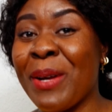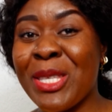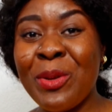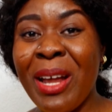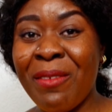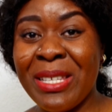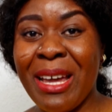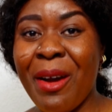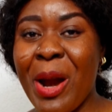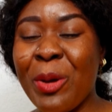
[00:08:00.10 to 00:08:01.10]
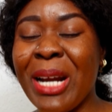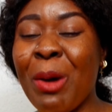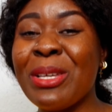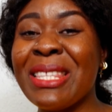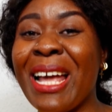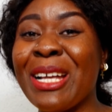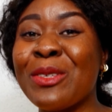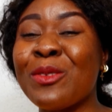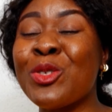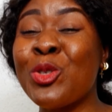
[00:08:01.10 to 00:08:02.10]
particular visa route, I was like
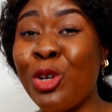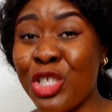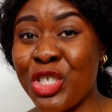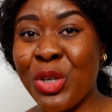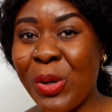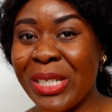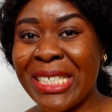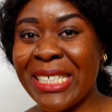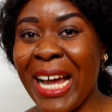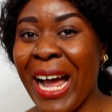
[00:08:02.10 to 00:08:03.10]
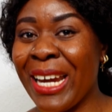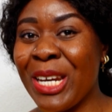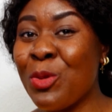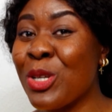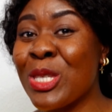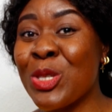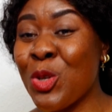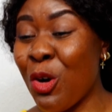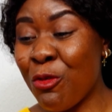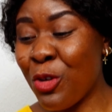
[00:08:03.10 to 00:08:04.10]
so shocked, and it was
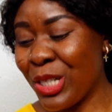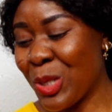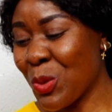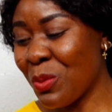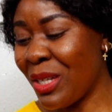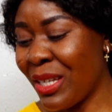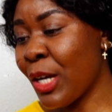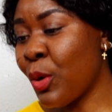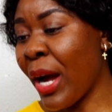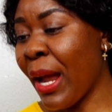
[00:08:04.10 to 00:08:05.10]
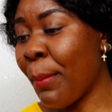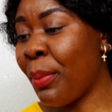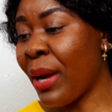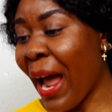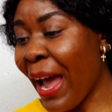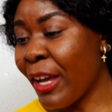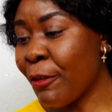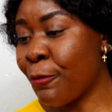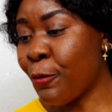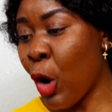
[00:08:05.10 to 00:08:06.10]
so funny to me. You can
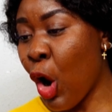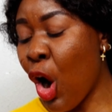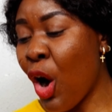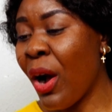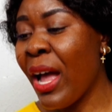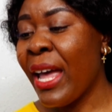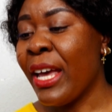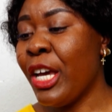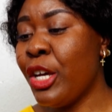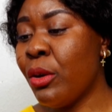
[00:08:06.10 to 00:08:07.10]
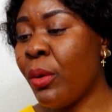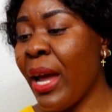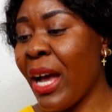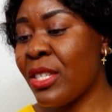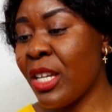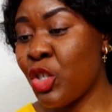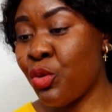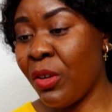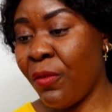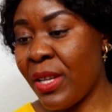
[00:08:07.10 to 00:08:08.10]
apply for a UK
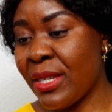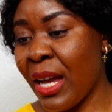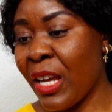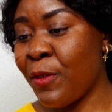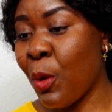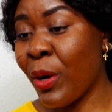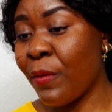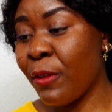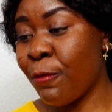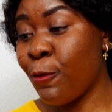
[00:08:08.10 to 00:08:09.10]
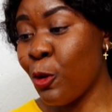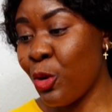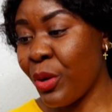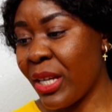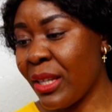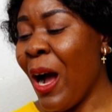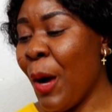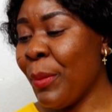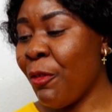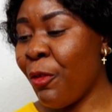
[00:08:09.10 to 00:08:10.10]
Ancestry Visa if you're one of the following.
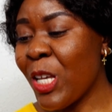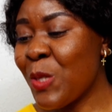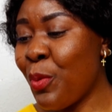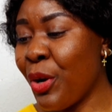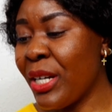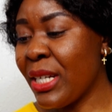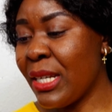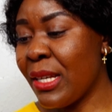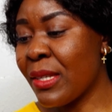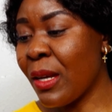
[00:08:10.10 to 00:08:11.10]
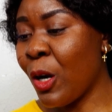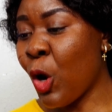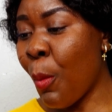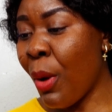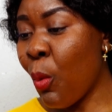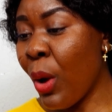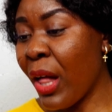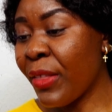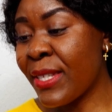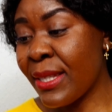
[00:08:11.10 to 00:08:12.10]
The first point is a
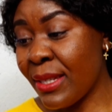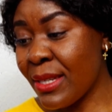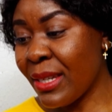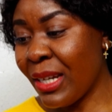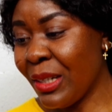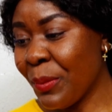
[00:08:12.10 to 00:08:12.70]
Commonwealth citizen,